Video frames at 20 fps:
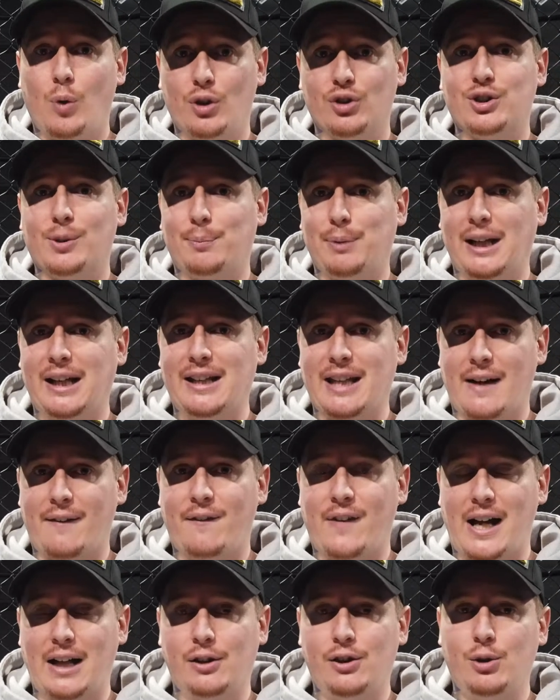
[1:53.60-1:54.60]
want to play
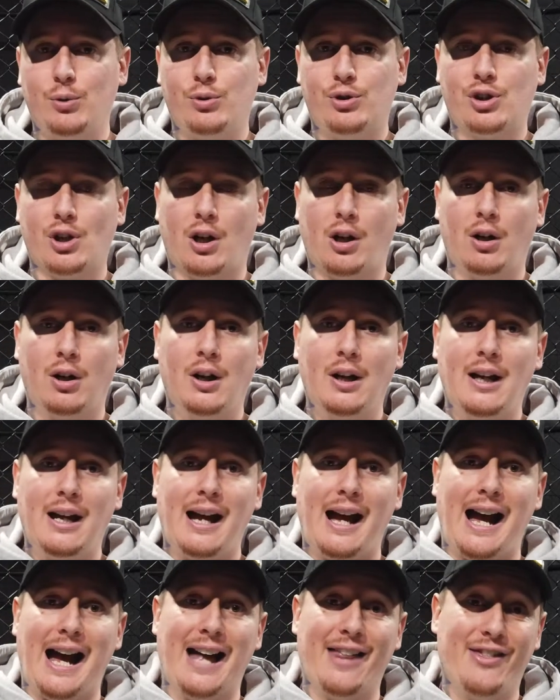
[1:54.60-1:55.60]
that value shot,
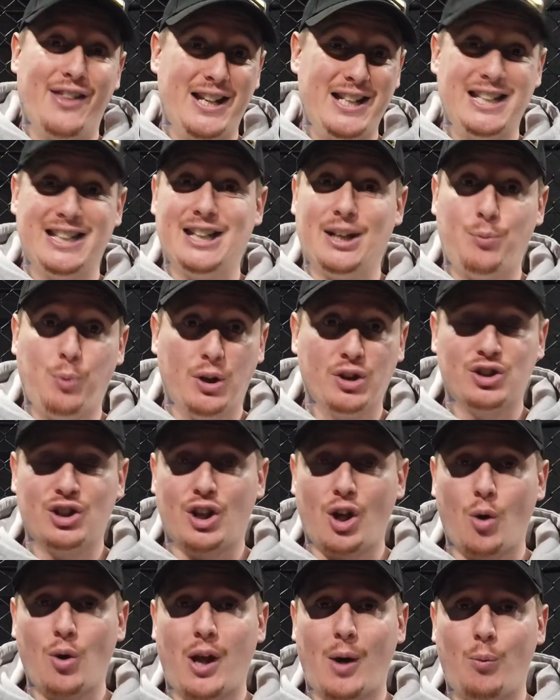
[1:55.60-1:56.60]
and then you did want
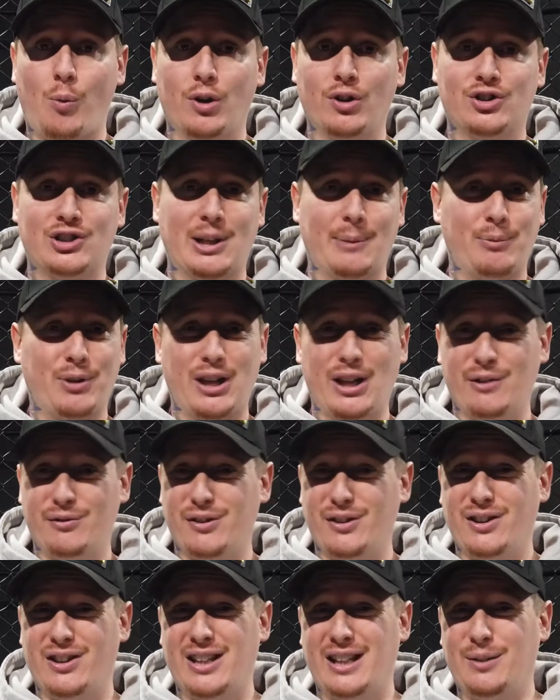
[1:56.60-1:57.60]
to go that one step
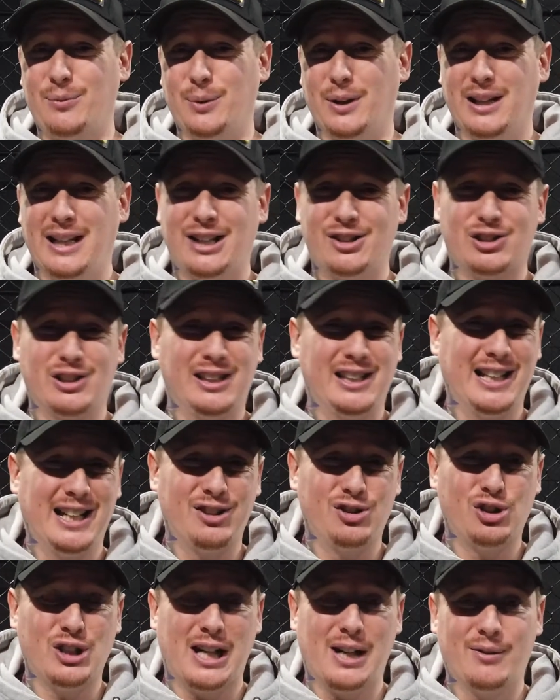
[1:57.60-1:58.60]
further and think, well, actually,
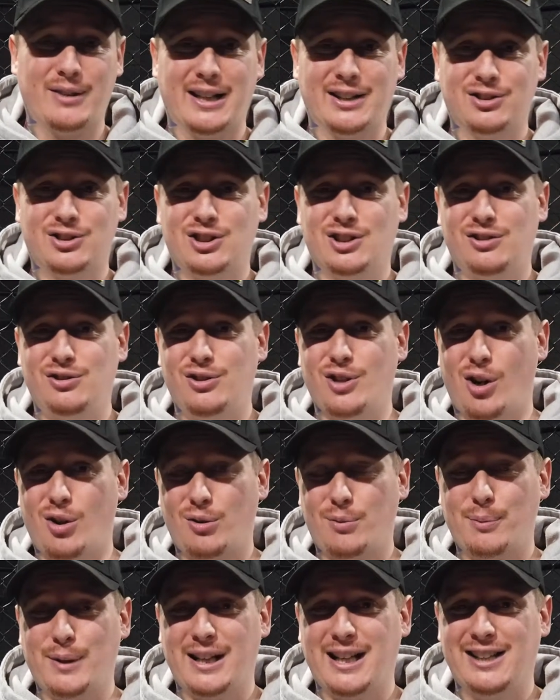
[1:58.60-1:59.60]
Xiaonan to
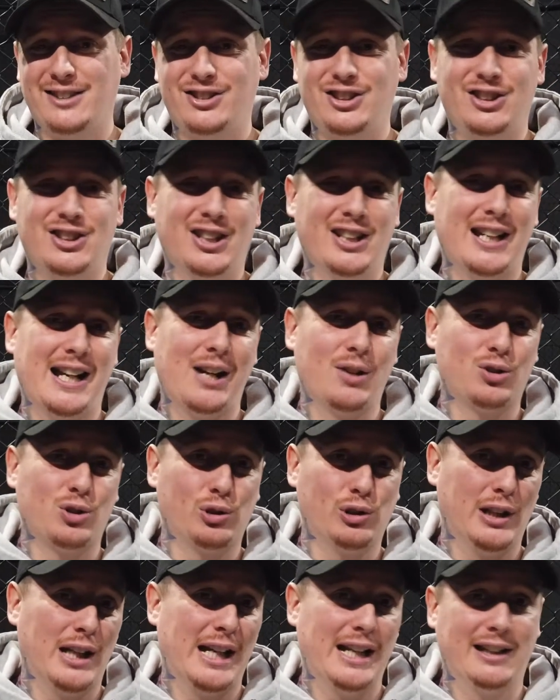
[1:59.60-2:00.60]
knock Mackenzie Dern out is
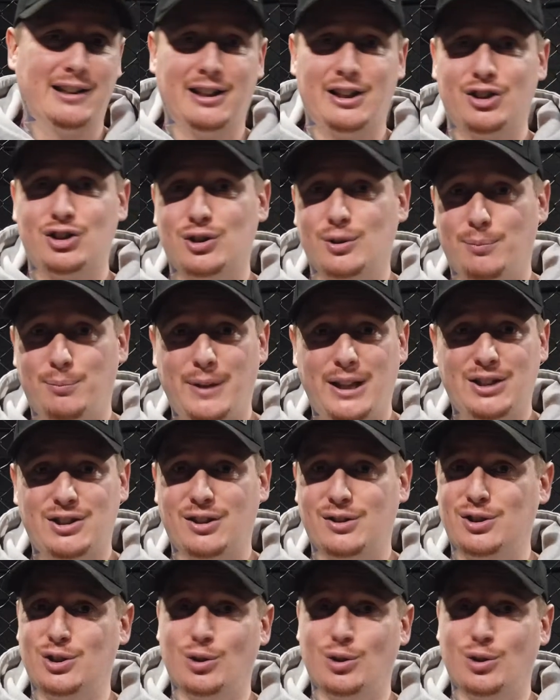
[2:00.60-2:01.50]
unlikely, submit